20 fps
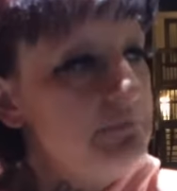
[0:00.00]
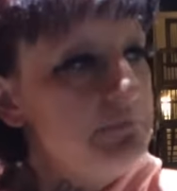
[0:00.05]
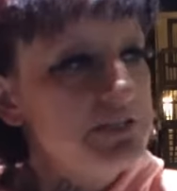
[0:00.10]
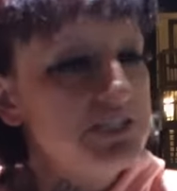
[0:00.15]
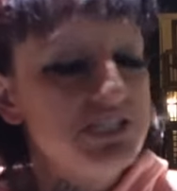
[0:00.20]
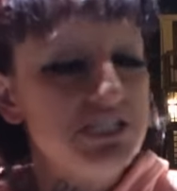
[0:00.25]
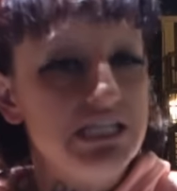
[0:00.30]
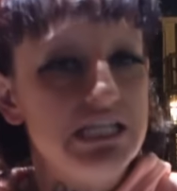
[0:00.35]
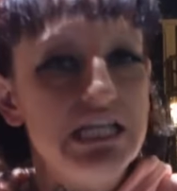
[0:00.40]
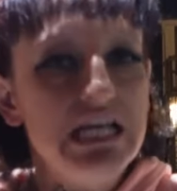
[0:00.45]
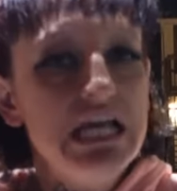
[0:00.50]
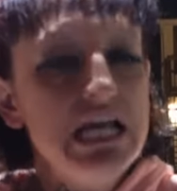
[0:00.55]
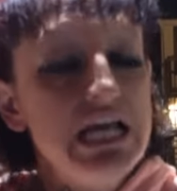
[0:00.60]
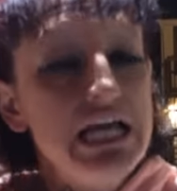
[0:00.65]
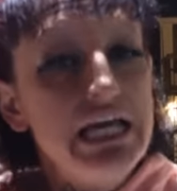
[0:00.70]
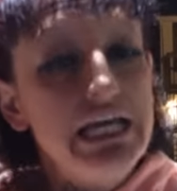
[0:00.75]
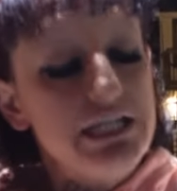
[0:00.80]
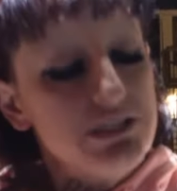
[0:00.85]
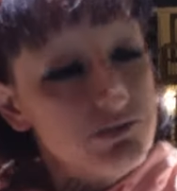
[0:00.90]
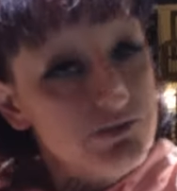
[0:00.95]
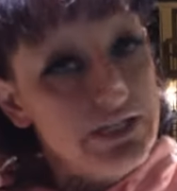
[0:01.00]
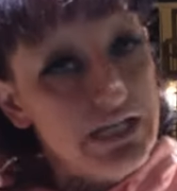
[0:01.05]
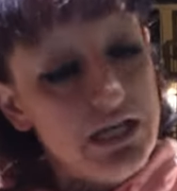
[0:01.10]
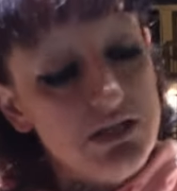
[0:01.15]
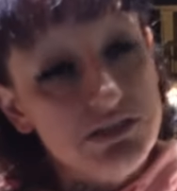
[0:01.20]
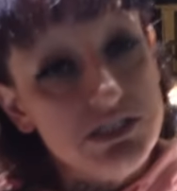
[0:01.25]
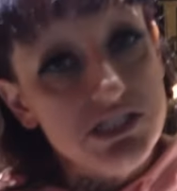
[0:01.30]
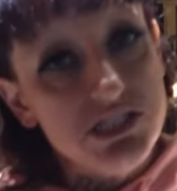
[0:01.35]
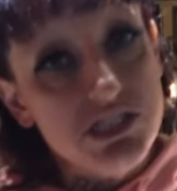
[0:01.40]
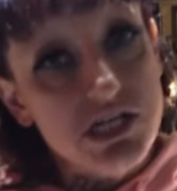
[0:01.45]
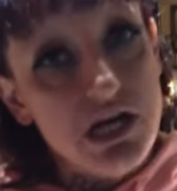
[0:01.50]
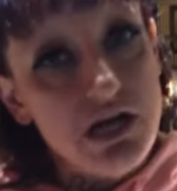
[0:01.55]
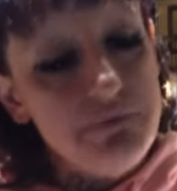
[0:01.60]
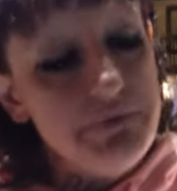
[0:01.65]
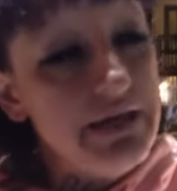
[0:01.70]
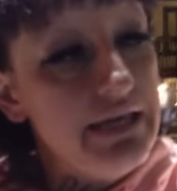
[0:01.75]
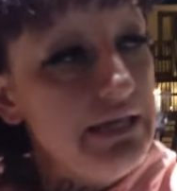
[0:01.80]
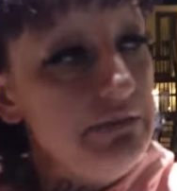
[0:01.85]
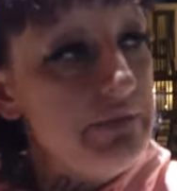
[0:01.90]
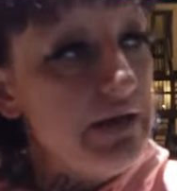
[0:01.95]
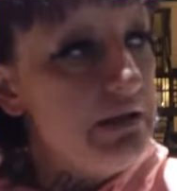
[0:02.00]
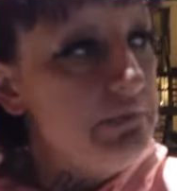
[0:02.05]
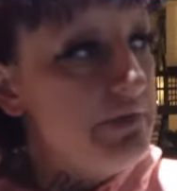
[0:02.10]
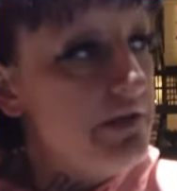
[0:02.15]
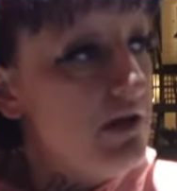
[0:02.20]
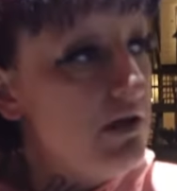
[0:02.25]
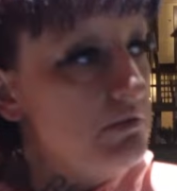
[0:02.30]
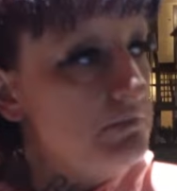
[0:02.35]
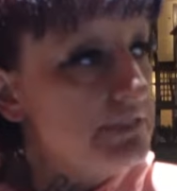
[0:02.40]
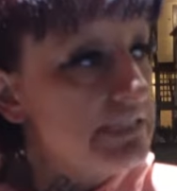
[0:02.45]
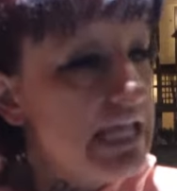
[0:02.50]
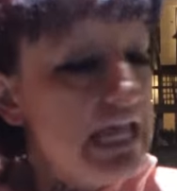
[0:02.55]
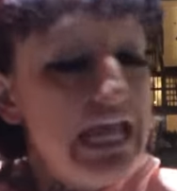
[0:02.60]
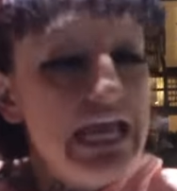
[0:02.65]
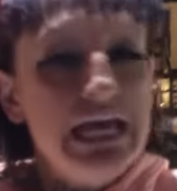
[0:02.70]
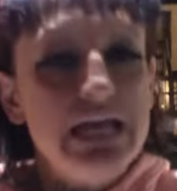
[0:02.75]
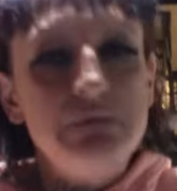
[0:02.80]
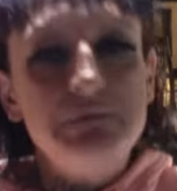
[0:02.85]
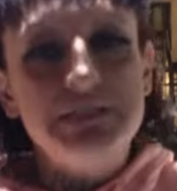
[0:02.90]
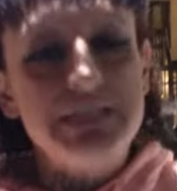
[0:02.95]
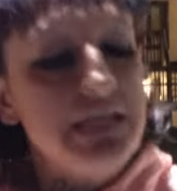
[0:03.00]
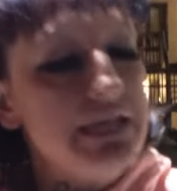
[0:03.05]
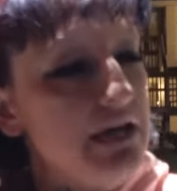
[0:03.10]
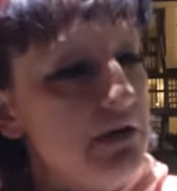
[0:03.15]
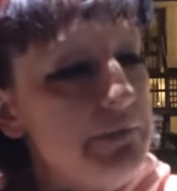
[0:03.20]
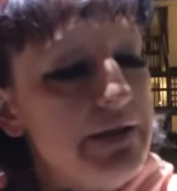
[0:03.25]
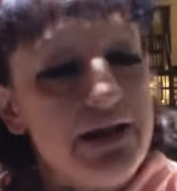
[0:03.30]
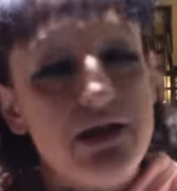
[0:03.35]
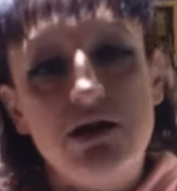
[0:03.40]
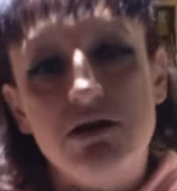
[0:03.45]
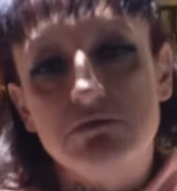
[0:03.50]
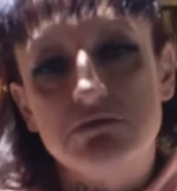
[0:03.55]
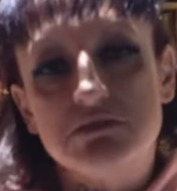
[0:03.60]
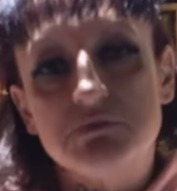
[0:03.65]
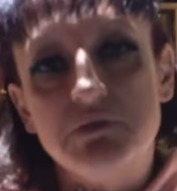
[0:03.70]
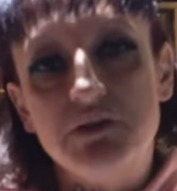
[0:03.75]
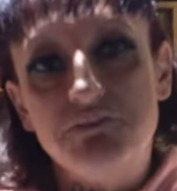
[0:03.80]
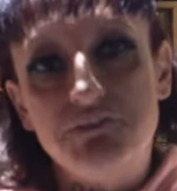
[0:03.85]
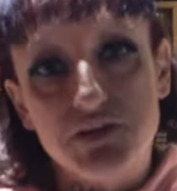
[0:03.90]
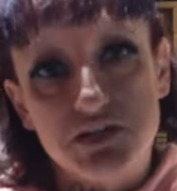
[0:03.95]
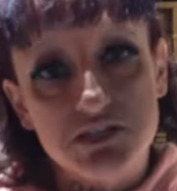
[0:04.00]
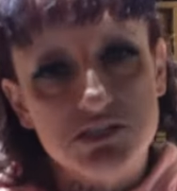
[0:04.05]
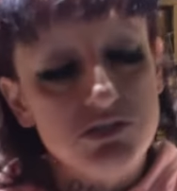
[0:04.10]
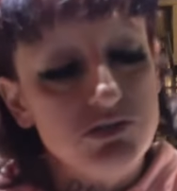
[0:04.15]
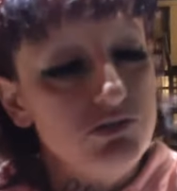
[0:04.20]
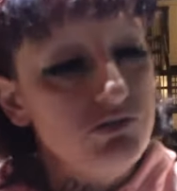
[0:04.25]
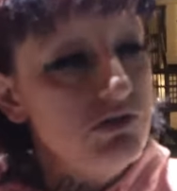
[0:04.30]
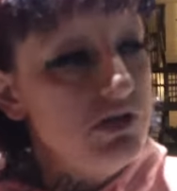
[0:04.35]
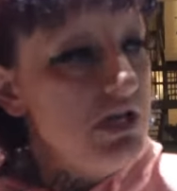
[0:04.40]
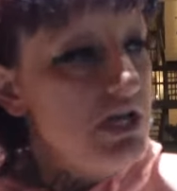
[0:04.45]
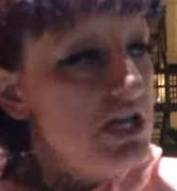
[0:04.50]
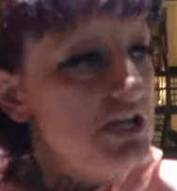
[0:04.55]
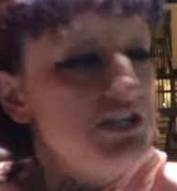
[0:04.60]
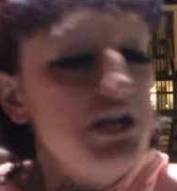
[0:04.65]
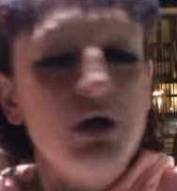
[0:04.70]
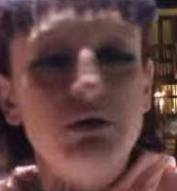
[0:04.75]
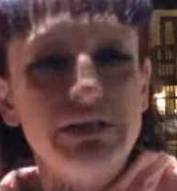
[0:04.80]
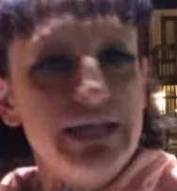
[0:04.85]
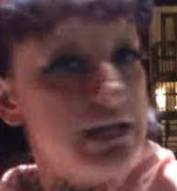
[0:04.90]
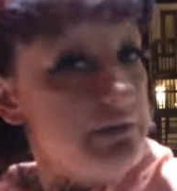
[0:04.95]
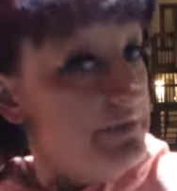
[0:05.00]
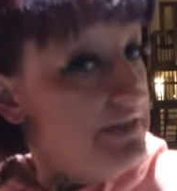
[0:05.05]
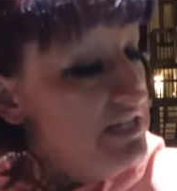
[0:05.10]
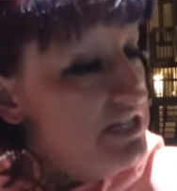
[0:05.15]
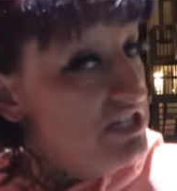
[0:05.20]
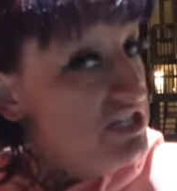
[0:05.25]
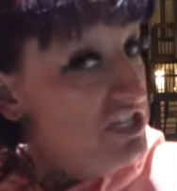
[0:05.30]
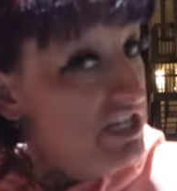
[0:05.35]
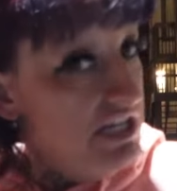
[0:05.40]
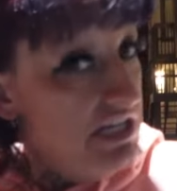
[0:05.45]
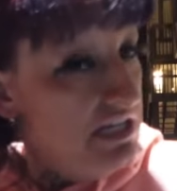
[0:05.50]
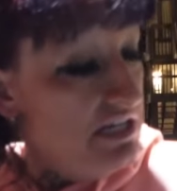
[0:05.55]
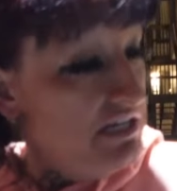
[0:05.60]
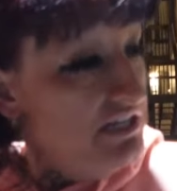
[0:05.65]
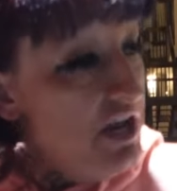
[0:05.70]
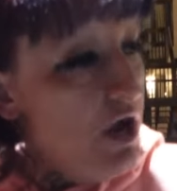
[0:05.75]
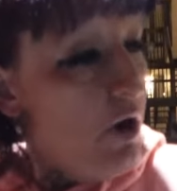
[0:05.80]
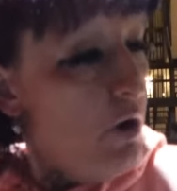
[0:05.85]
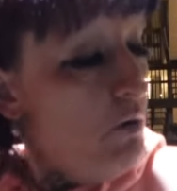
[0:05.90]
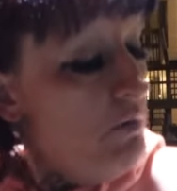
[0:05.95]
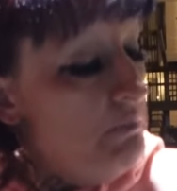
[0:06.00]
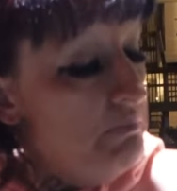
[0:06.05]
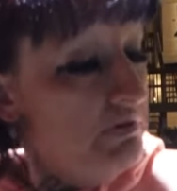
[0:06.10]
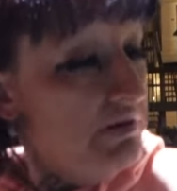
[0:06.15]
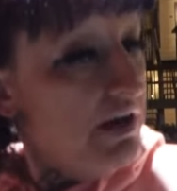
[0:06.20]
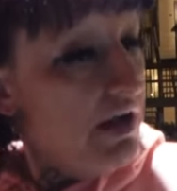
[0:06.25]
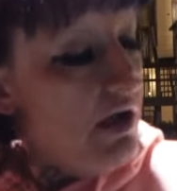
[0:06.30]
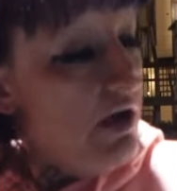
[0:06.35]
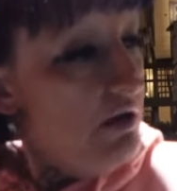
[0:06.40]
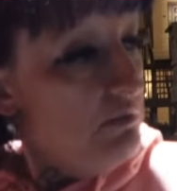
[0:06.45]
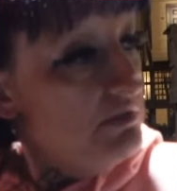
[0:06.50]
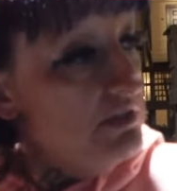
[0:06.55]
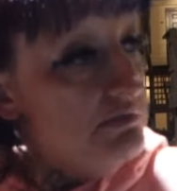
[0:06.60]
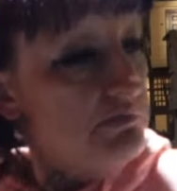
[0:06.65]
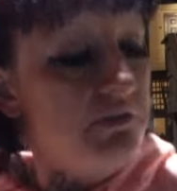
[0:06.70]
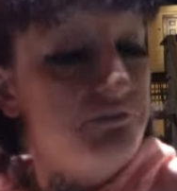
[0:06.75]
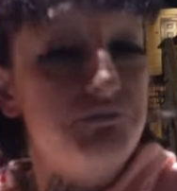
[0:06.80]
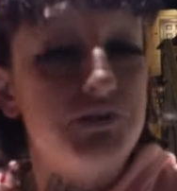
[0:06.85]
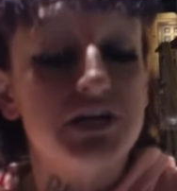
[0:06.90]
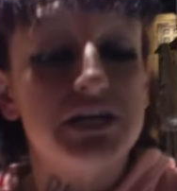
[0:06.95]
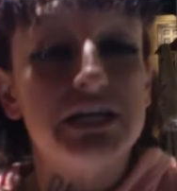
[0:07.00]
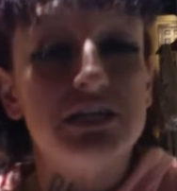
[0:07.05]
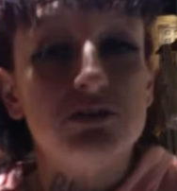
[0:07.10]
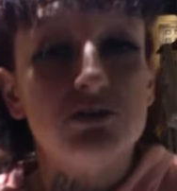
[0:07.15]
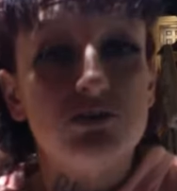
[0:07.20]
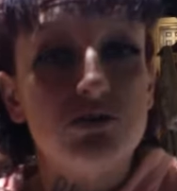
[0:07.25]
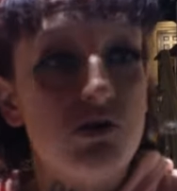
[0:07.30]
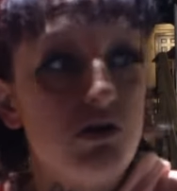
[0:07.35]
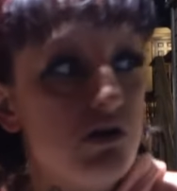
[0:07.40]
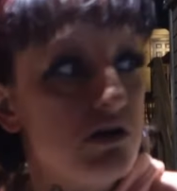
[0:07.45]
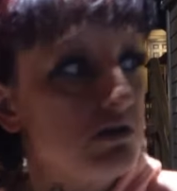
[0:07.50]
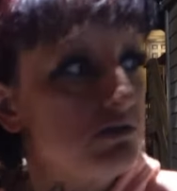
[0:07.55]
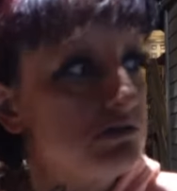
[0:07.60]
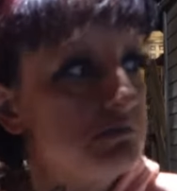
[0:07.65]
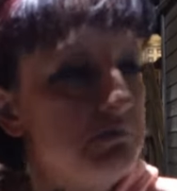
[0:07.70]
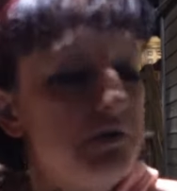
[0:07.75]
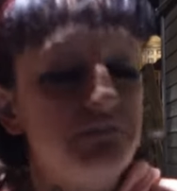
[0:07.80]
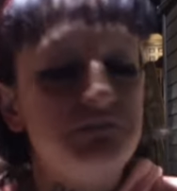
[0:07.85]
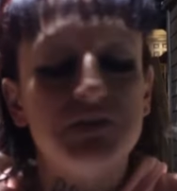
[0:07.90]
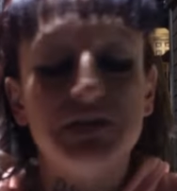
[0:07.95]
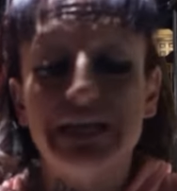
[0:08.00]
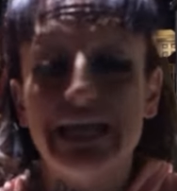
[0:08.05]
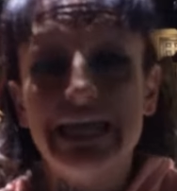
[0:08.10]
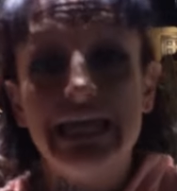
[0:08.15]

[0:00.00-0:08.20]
my shit. And so he lost his job, now he about to be homeless. Let me tell y'all about a homeless motherfucker too. Don't let him in shit. Don't put a homeless motherfucker in your car, cause motherfucker, they